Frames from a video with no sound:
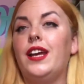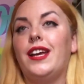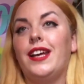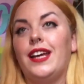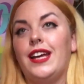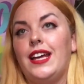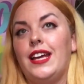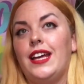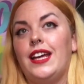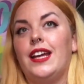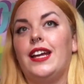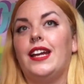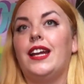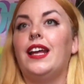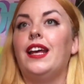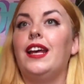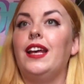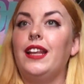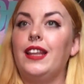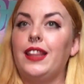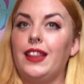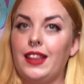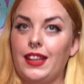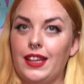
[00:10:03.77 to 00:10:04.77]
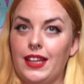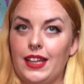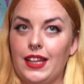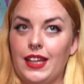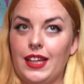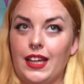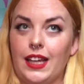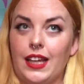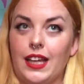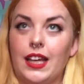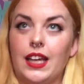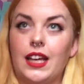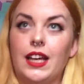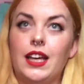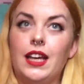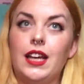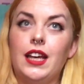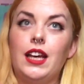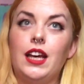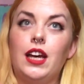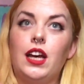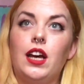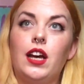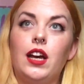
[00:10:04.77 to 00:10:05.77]
in the
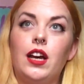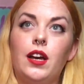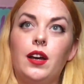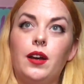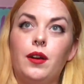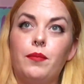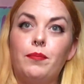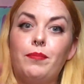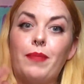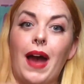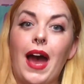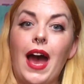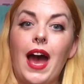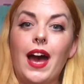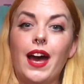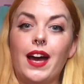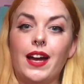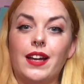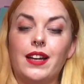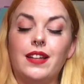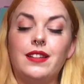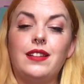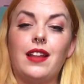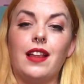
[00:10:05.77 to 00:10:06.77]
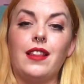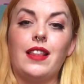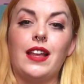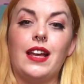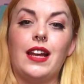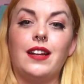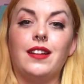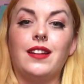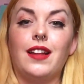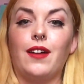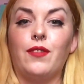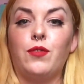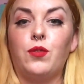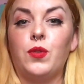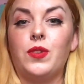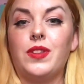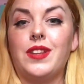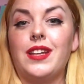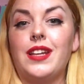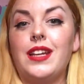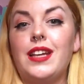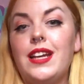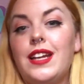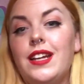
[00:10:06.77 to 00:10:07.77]
bag that they had left with
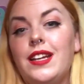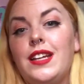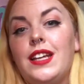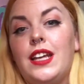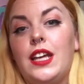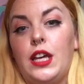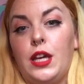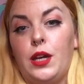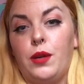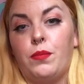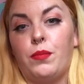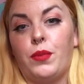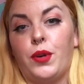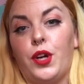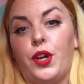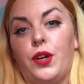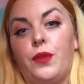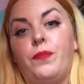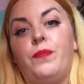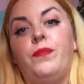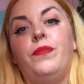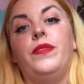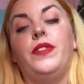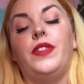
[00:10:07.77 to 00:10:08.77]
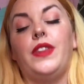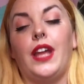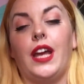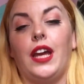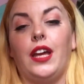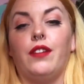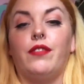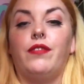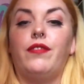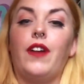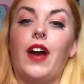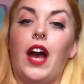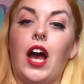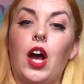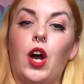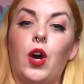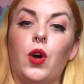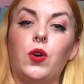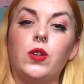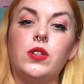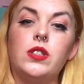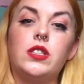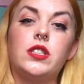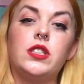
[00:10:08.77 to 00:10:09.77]
the innkeeper, they
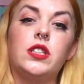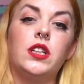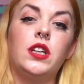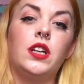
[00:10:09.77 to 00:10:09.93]
found